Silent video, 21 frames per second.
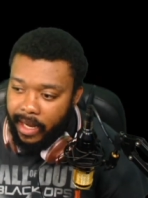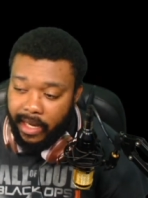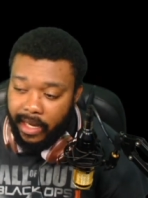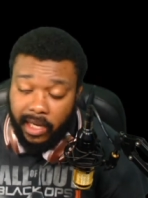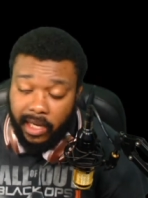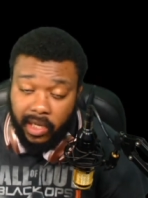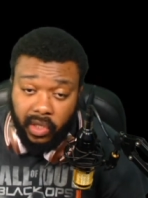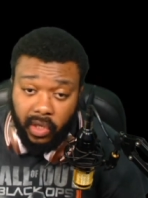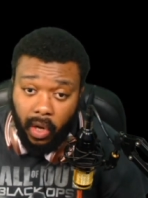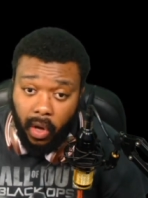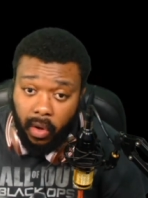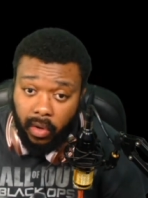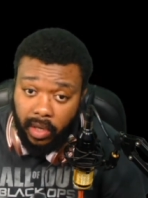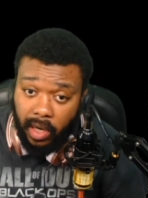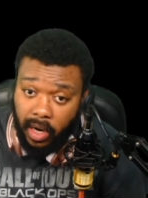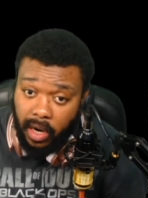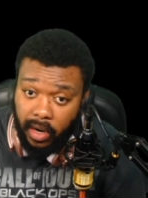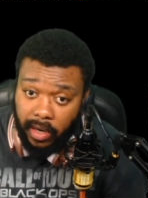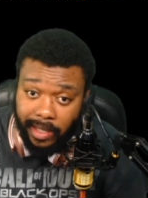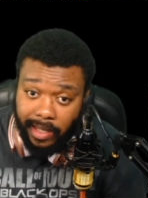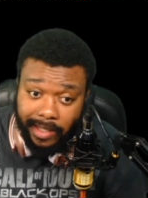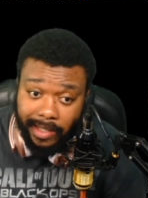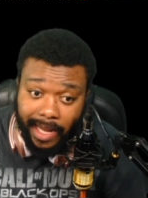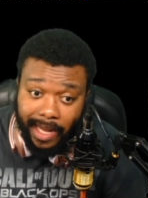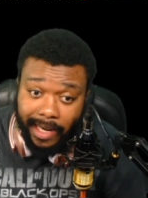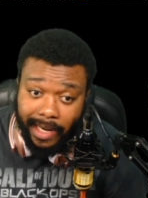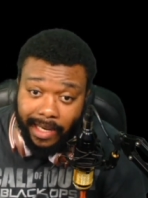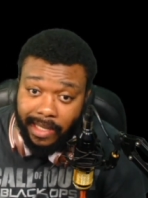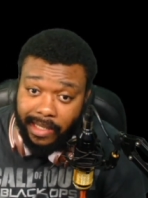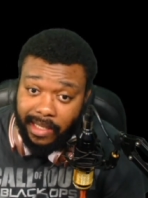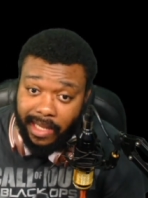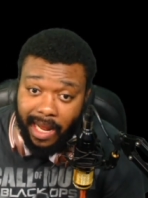He told her, he's
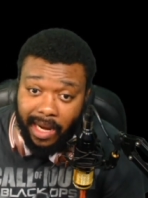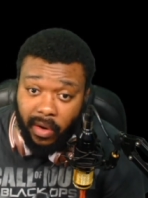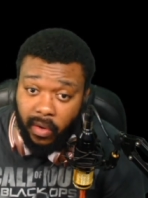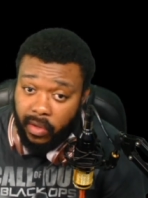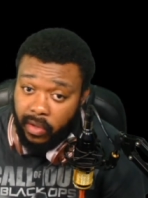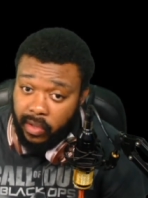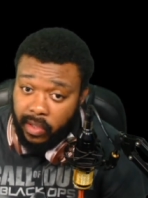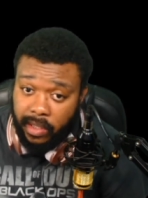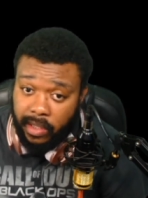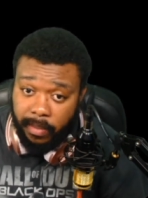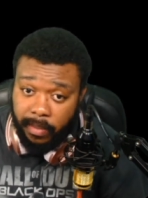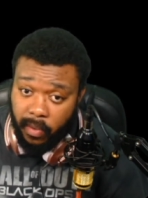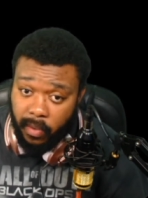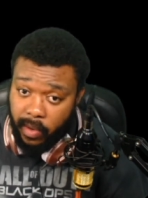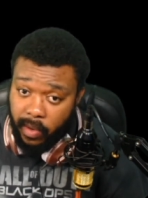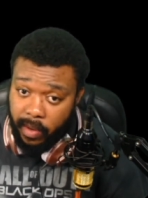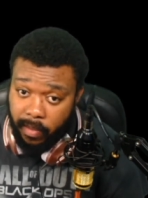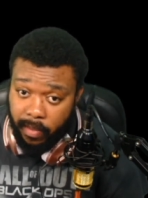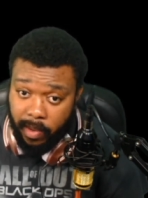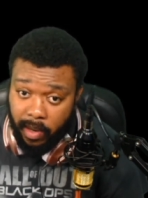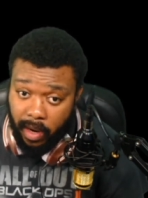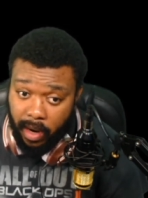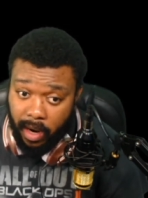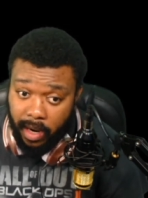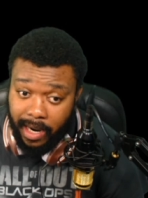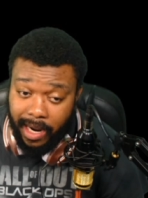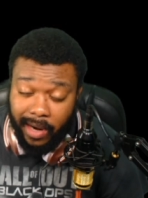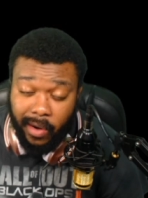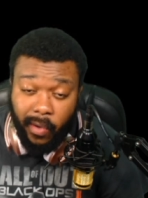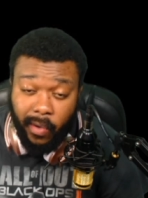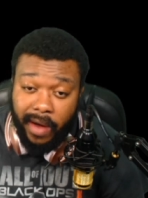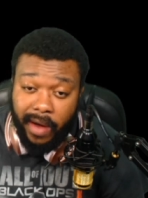like, listen, I know you're sleeping with Bernard.
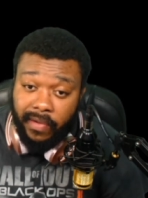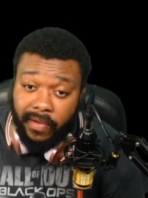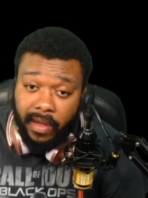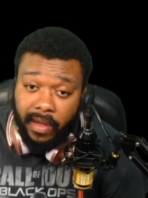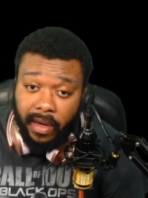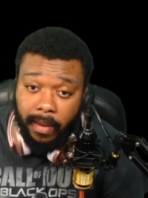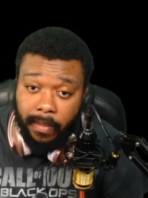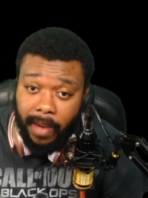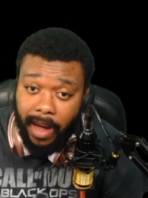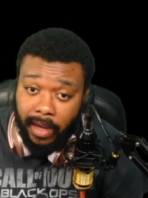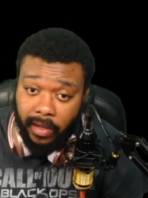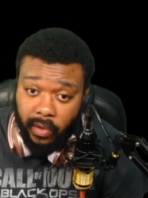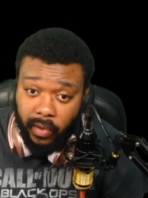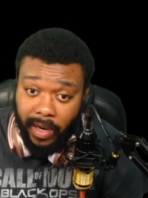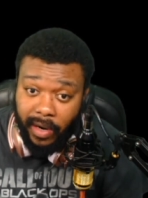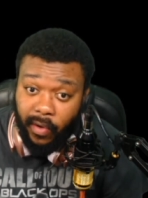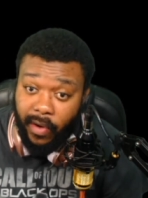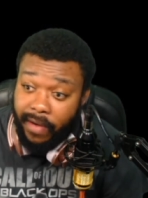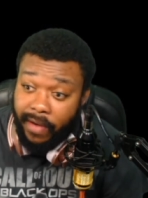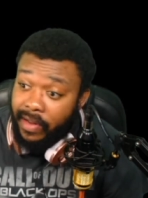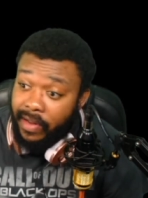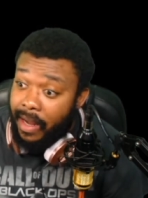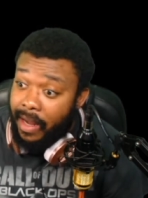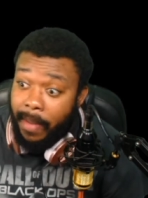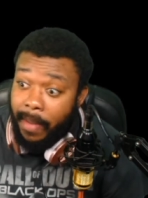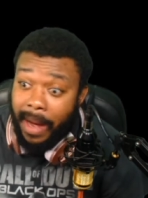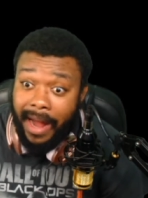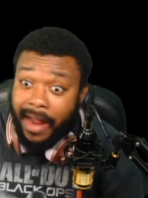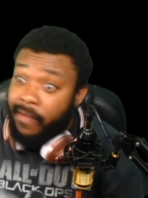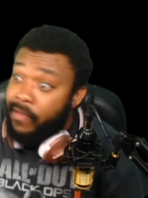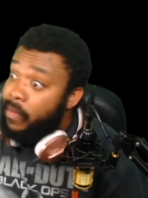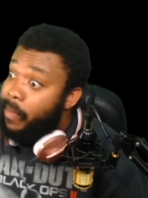I know everything about you. I know everything
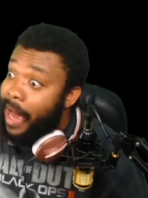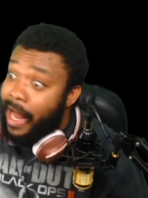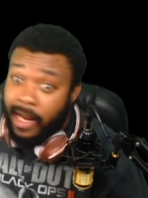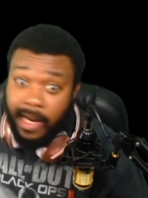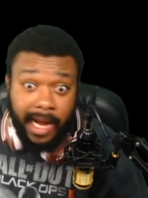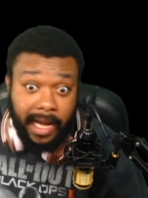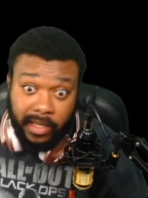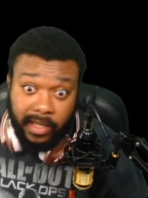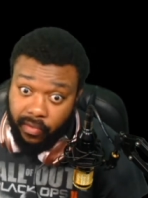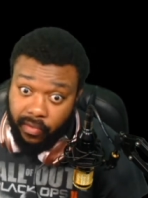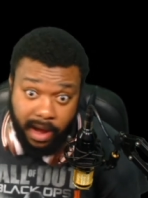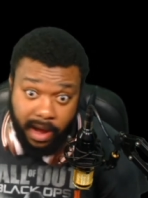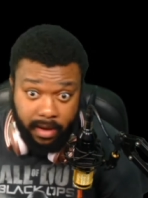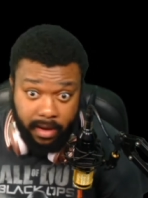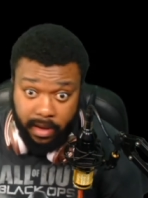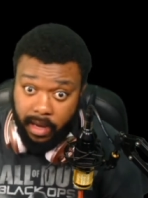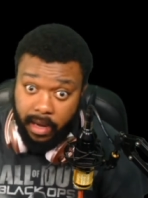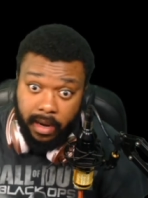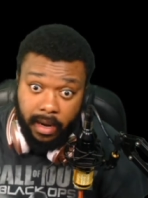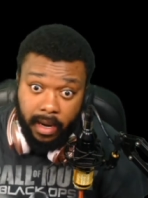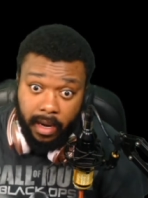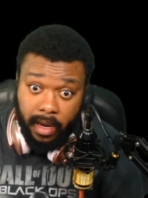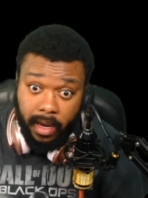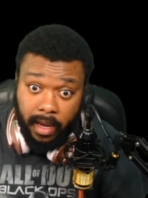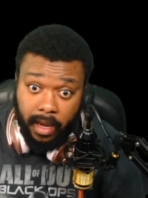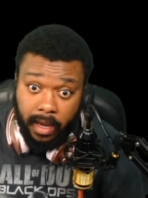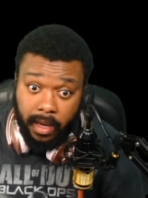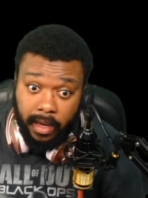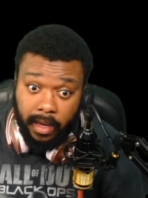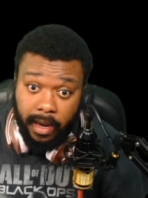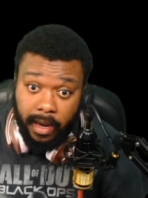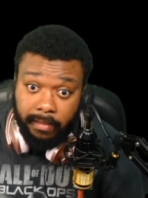about everybody that's around here.
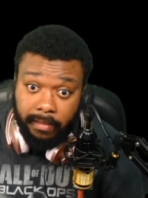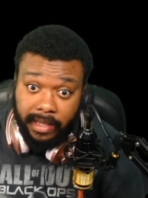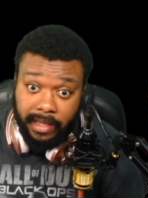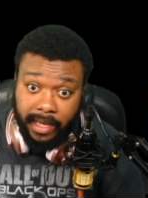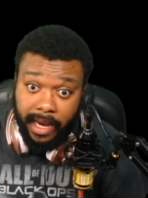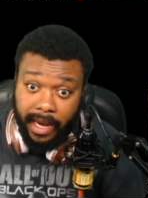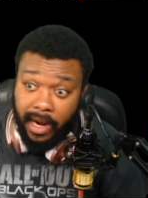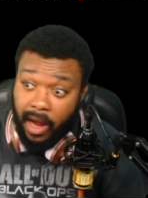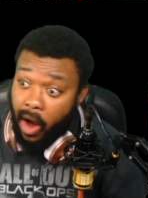You know what I'm saying?